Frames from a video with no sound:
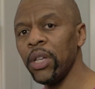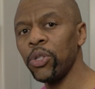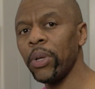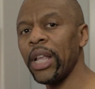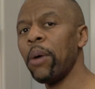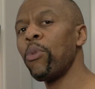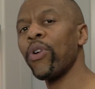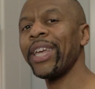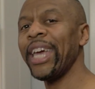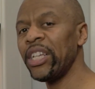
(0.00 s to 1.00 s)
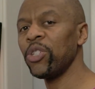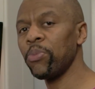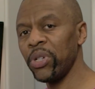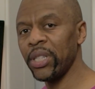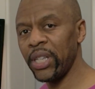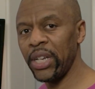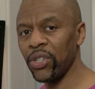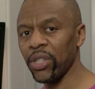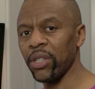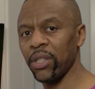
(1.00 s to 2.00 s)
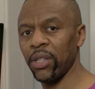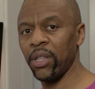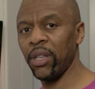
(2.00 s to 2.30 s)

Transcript: to allow more engaging presentations.